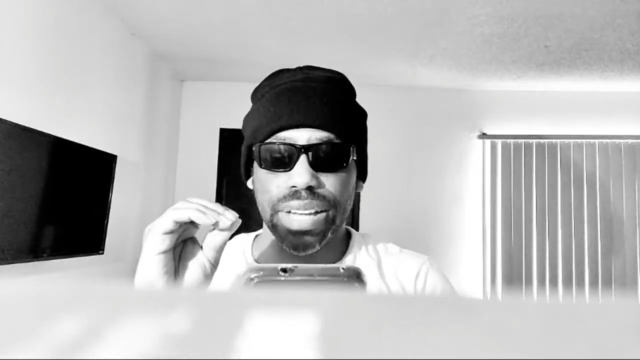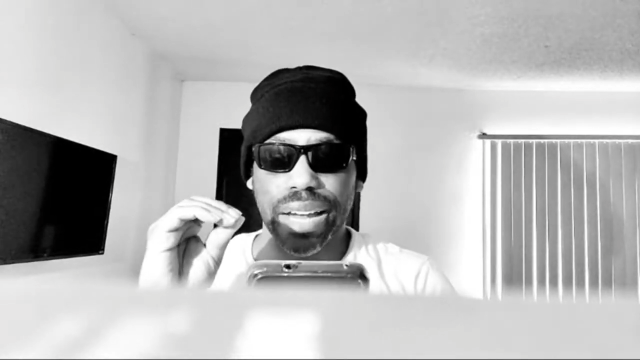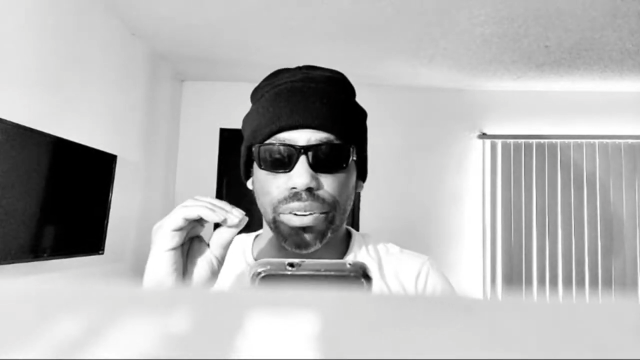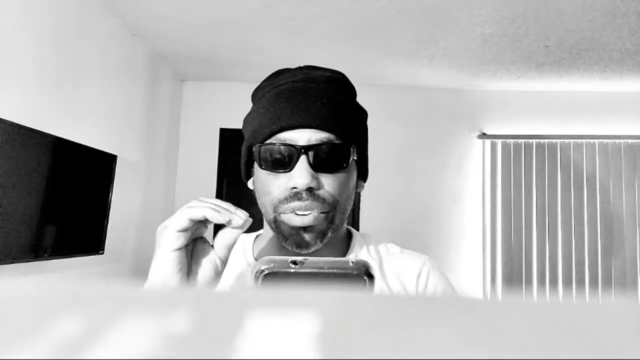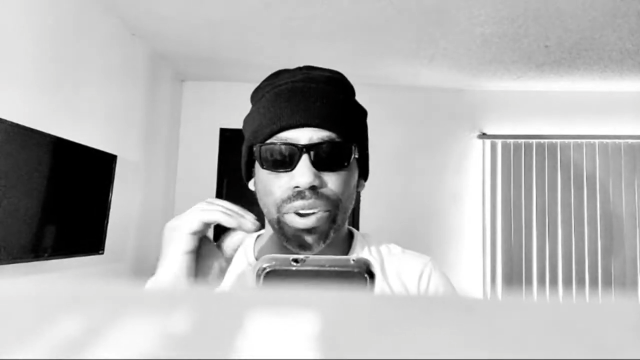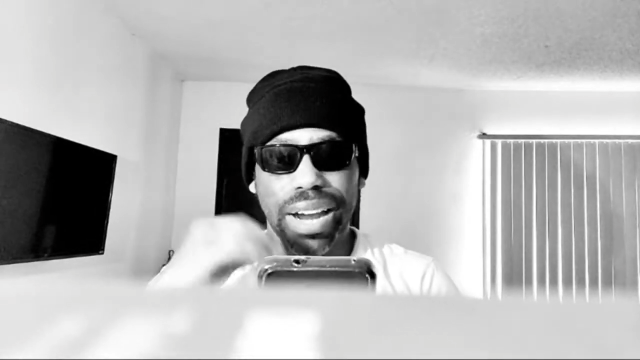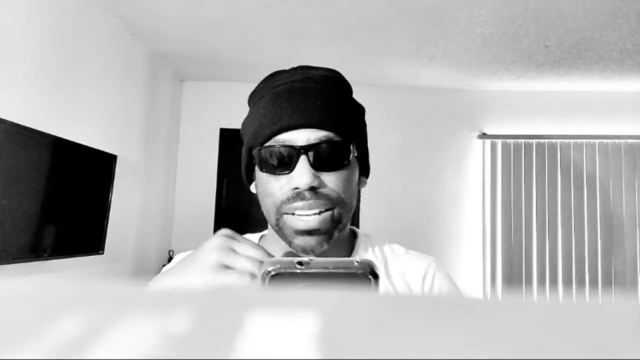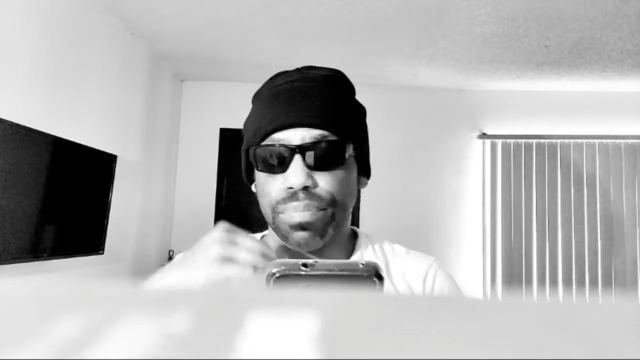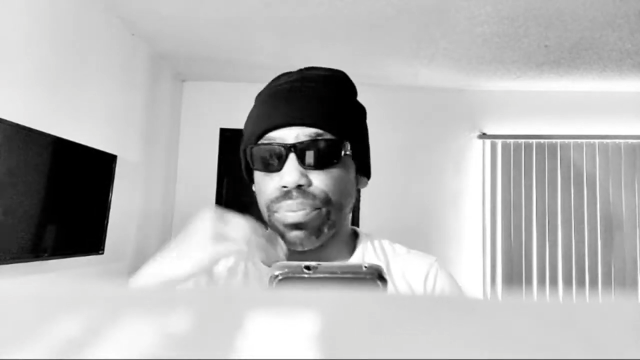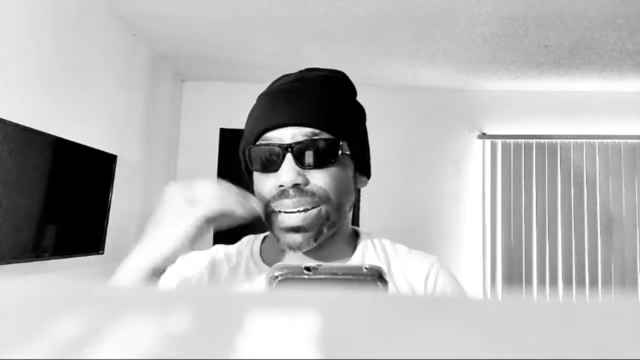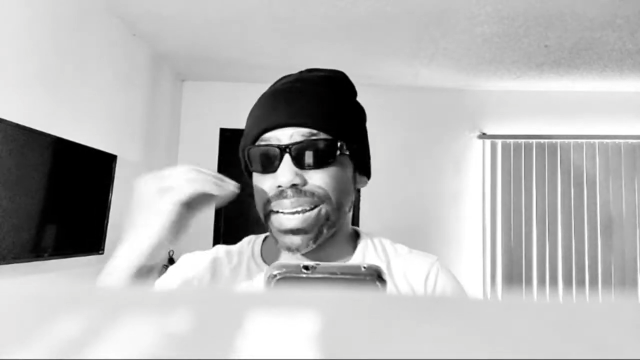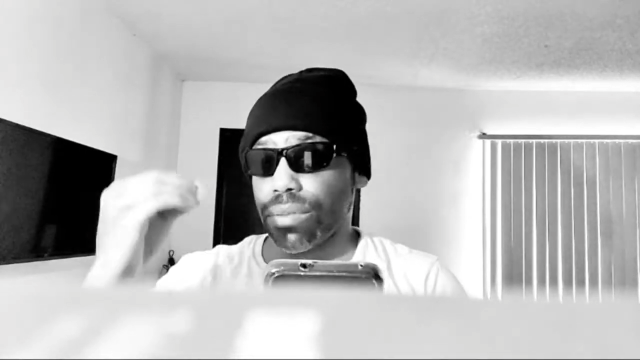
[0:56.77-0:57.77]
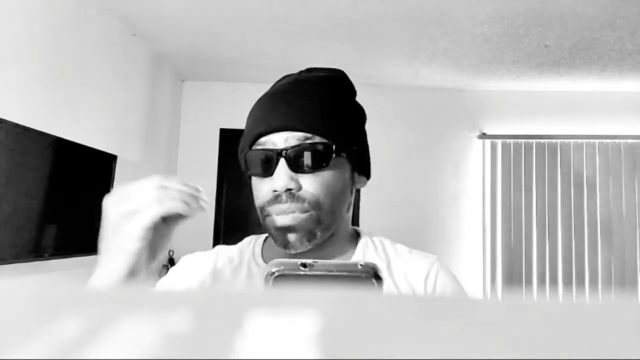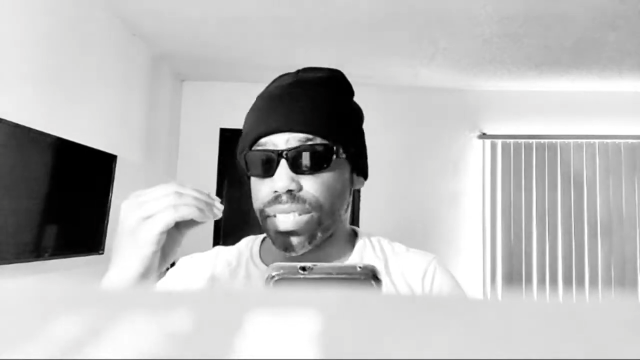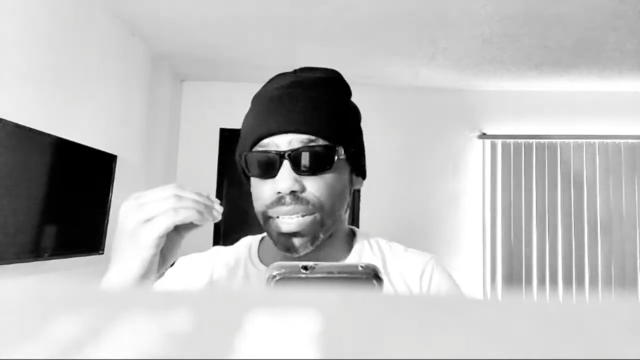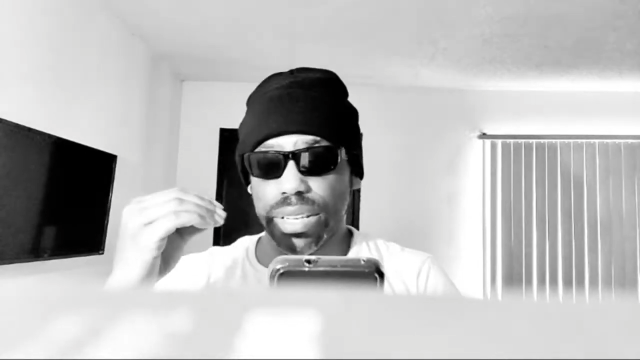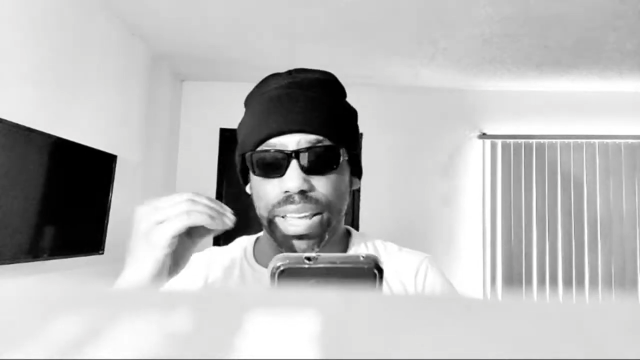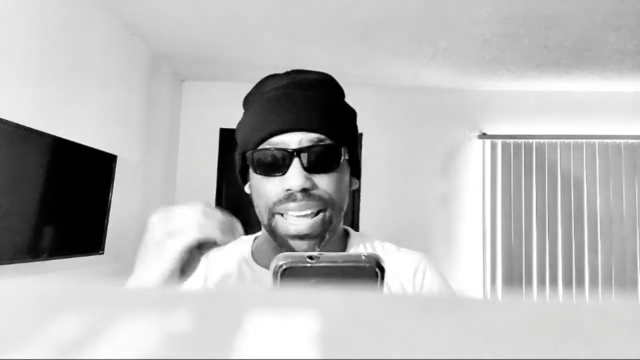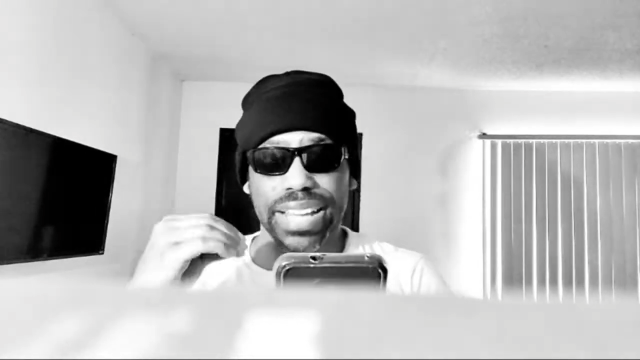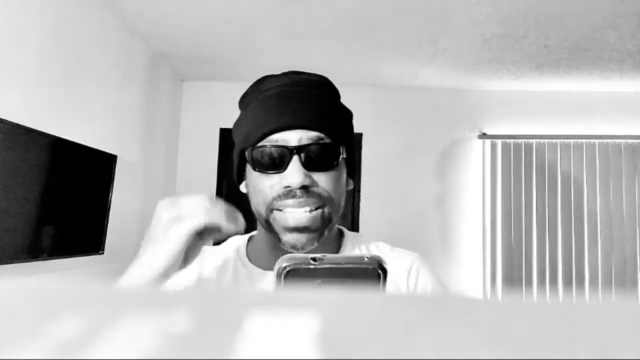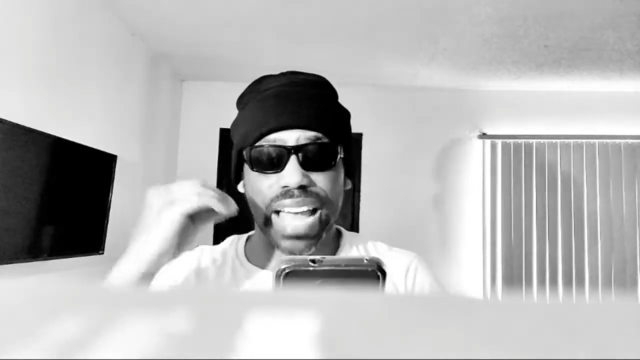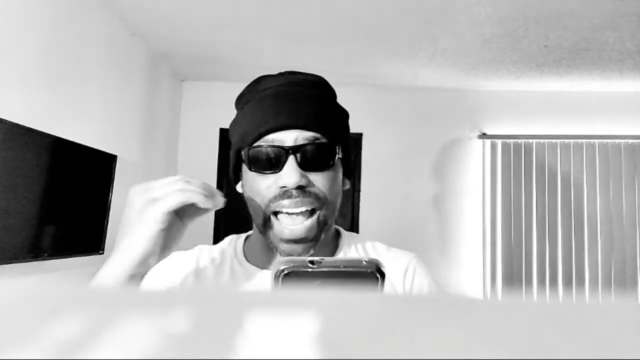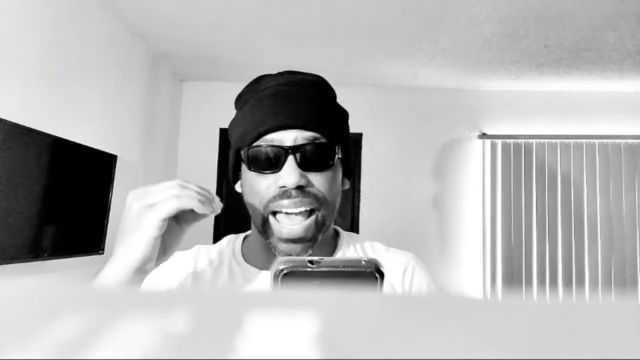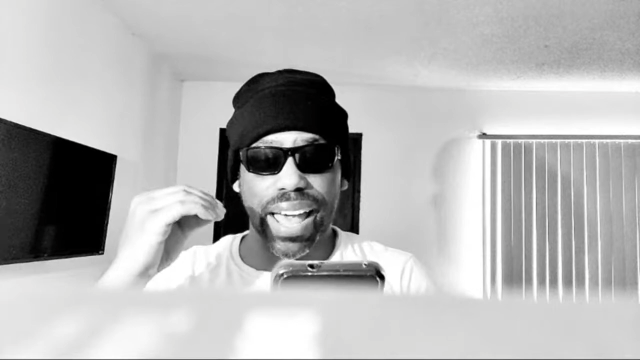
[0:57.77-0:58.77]
I don't know how to pronounce it.
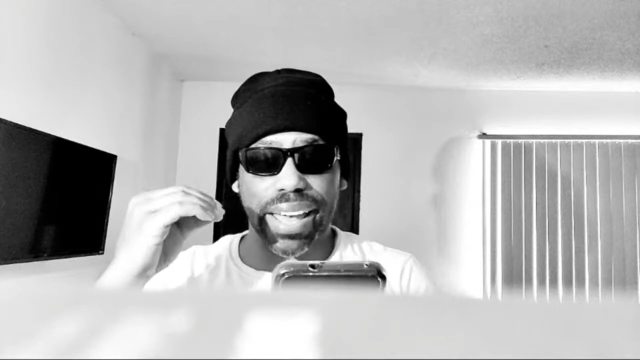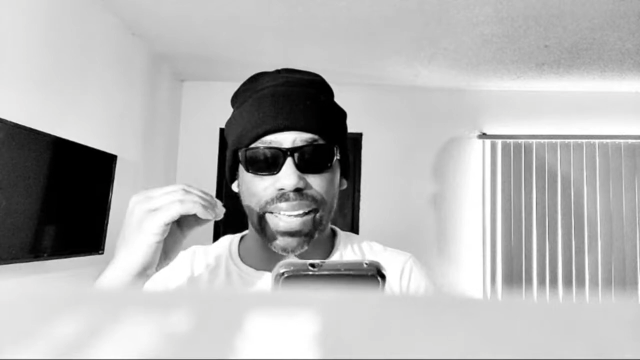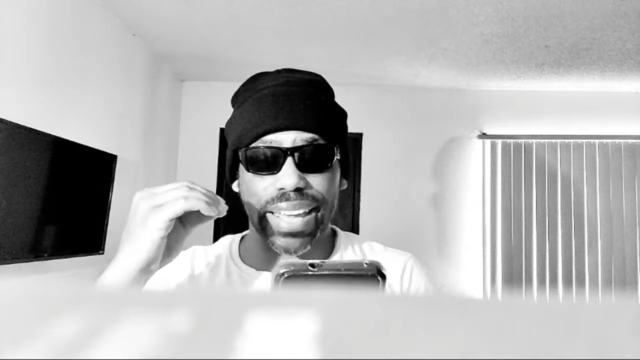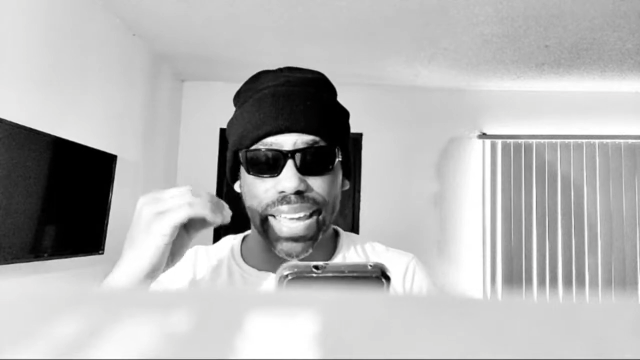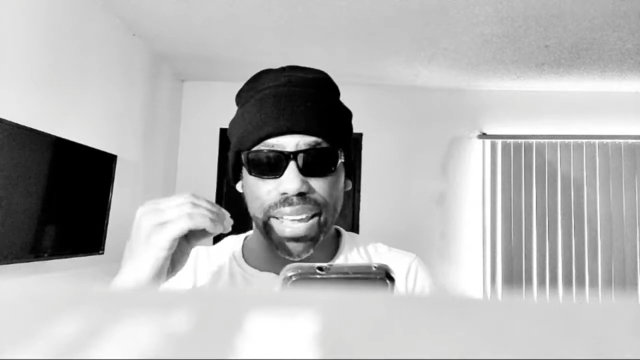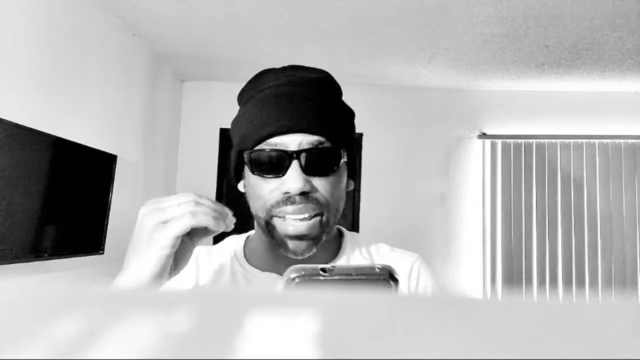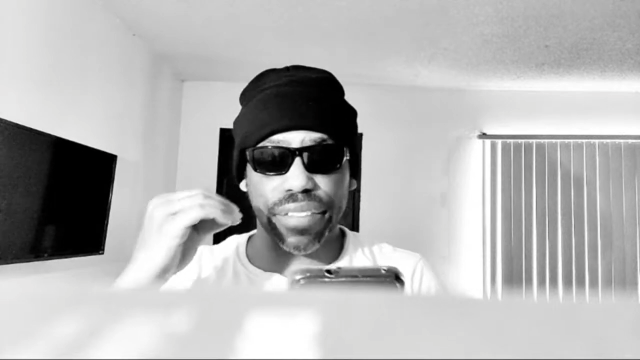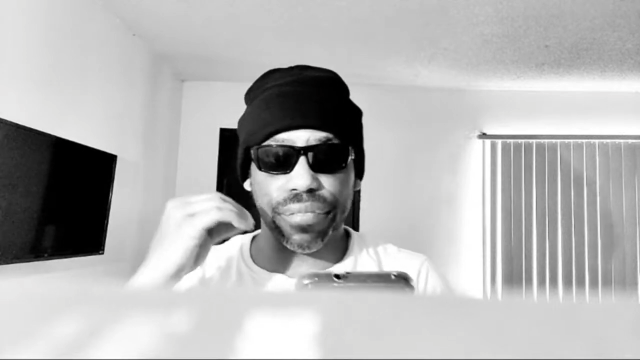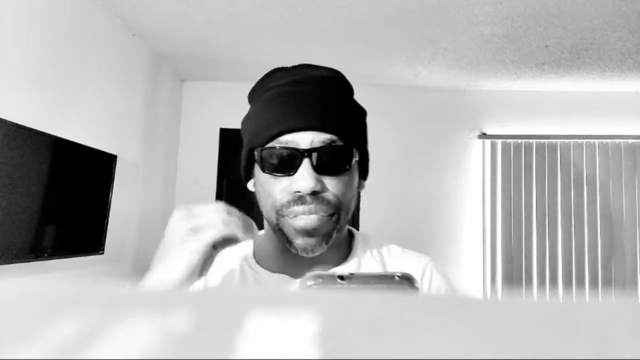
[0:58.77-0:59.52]
S-I-A-V-I-I.